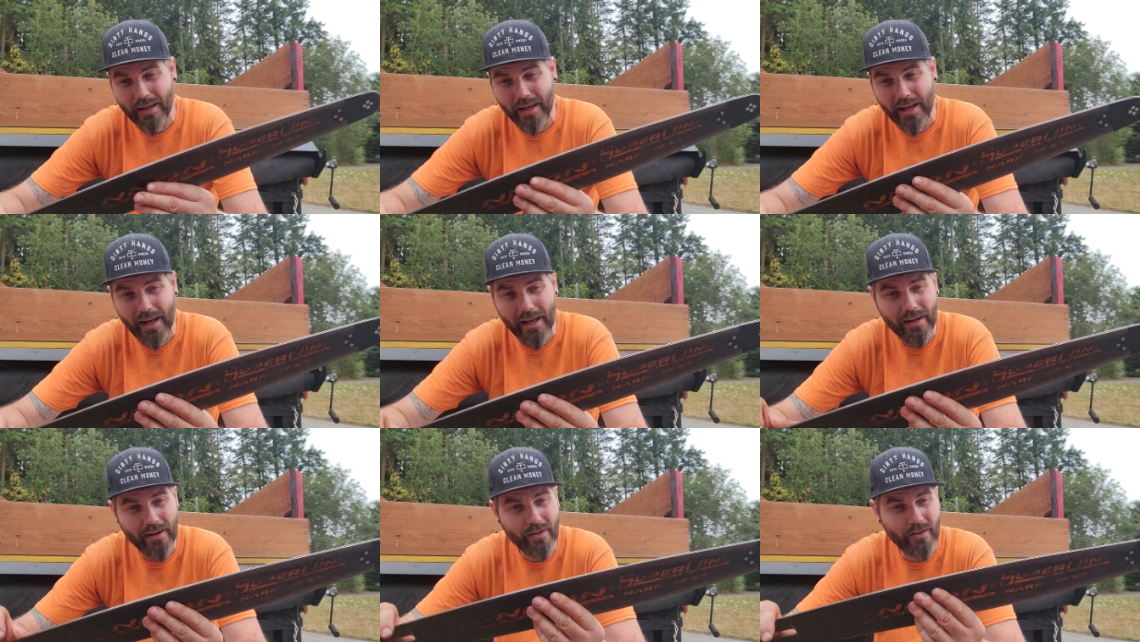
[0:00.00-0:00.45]

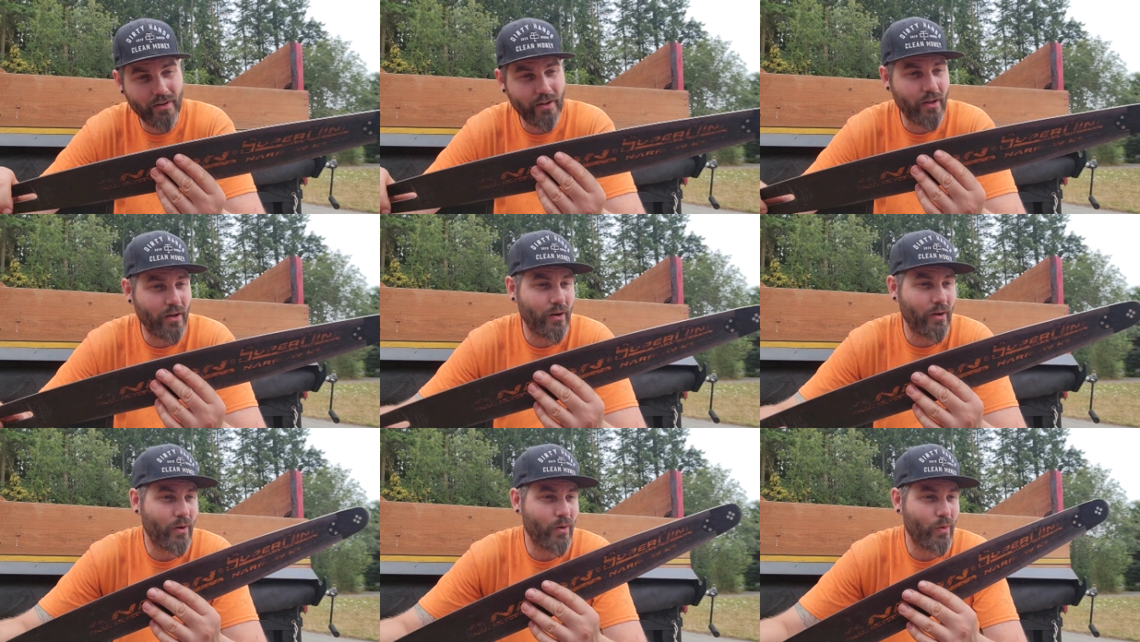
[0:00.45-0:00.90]
I don't
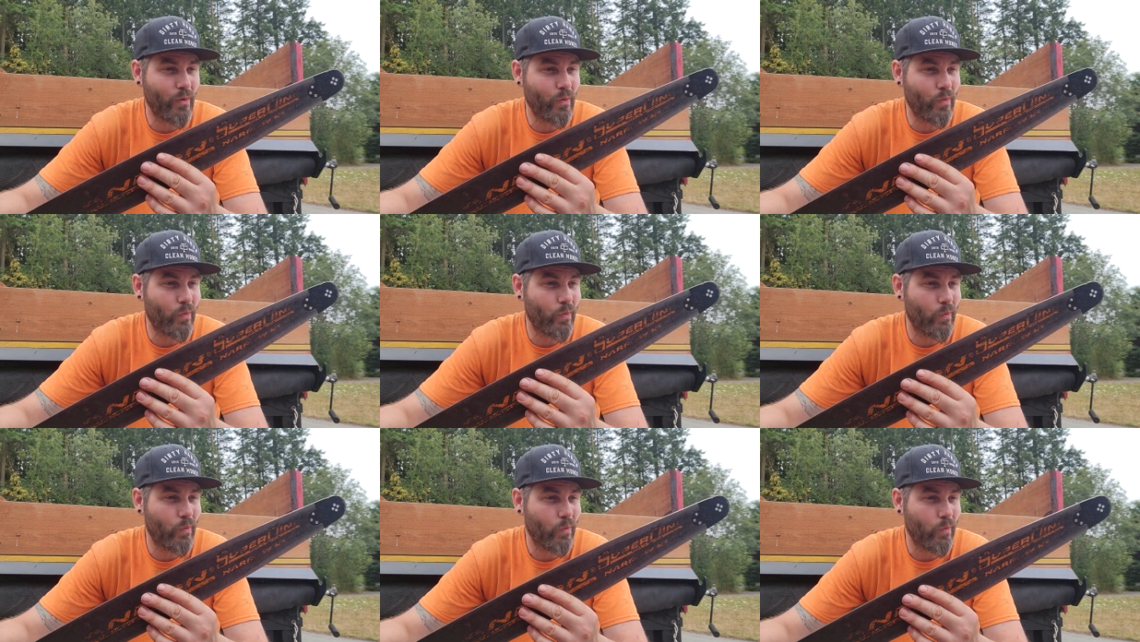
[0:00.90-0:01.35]
know
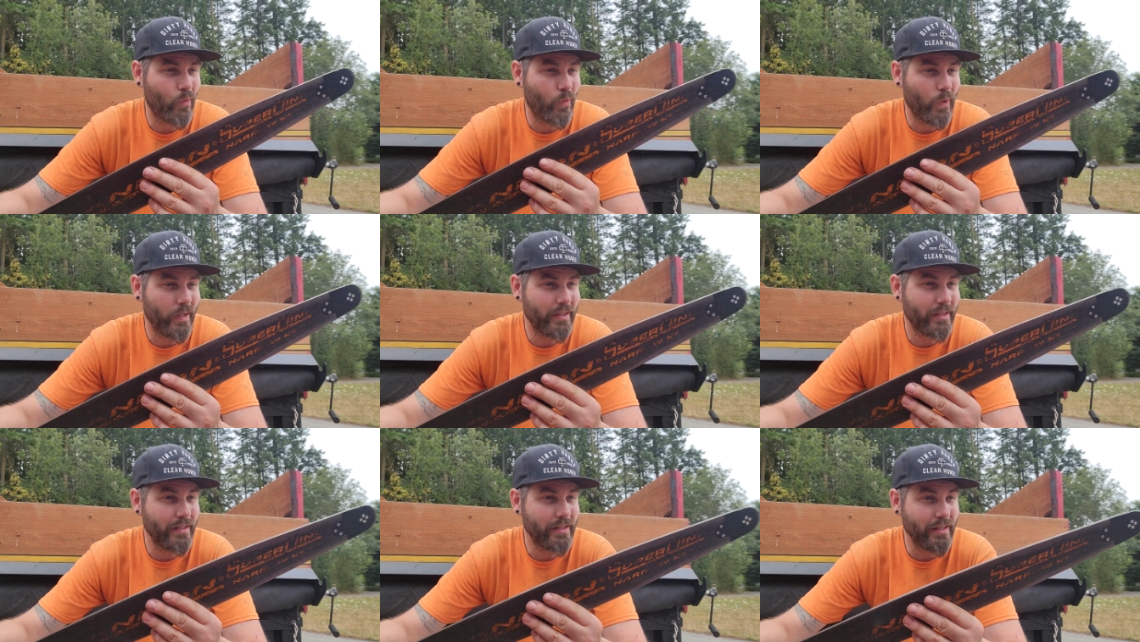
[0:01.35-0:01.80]

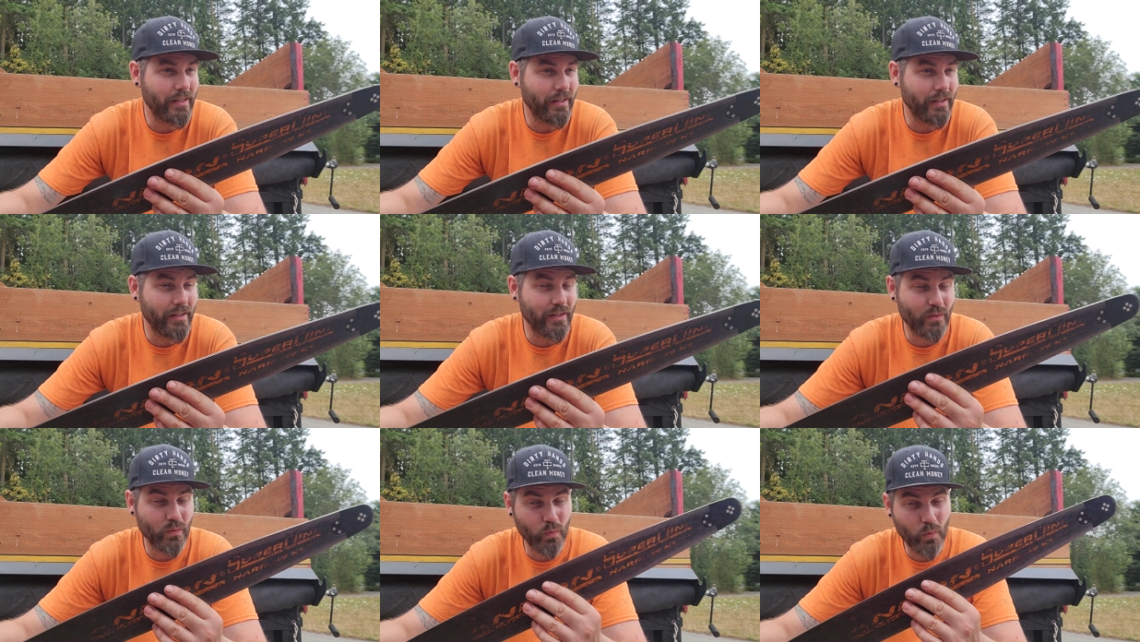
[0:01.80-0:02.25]
what the deal
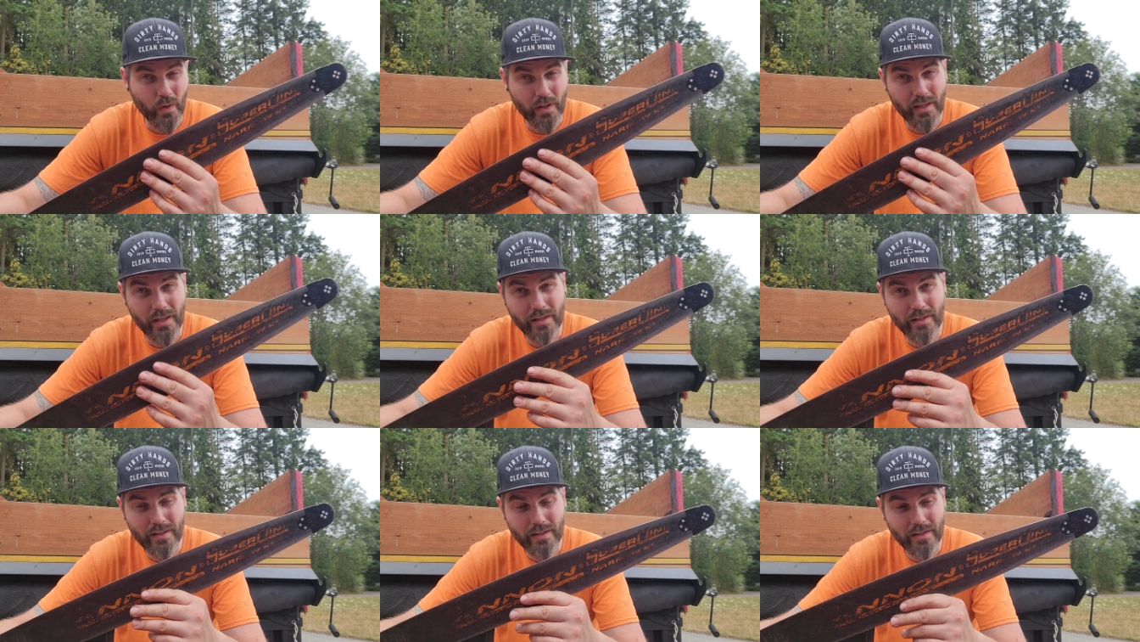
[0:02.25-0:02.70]
is with
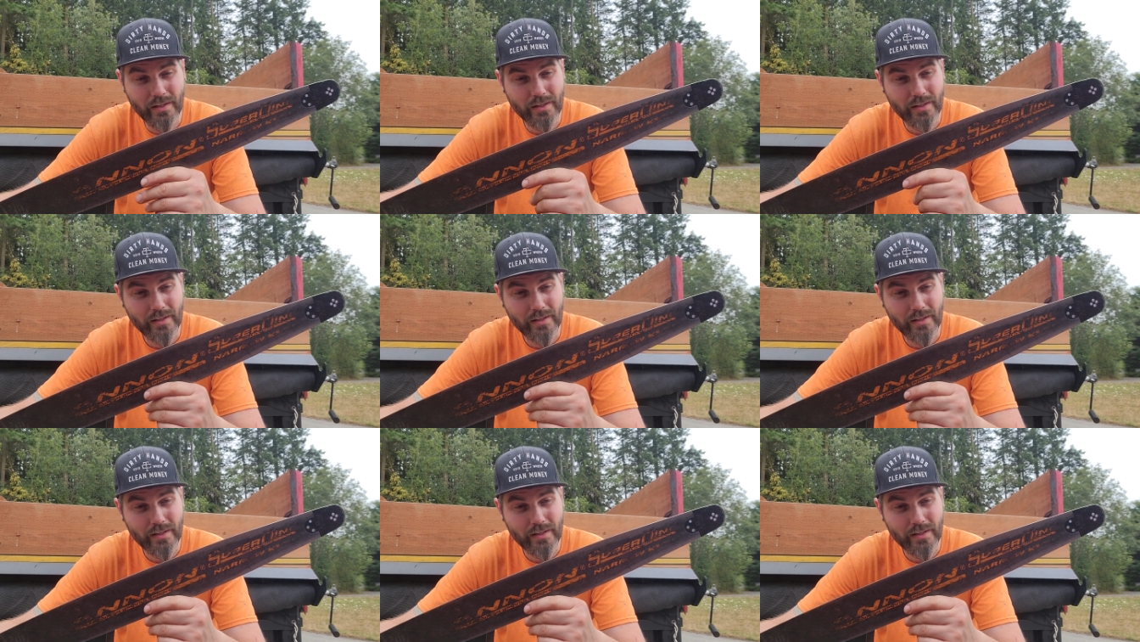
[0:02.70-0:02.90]
it.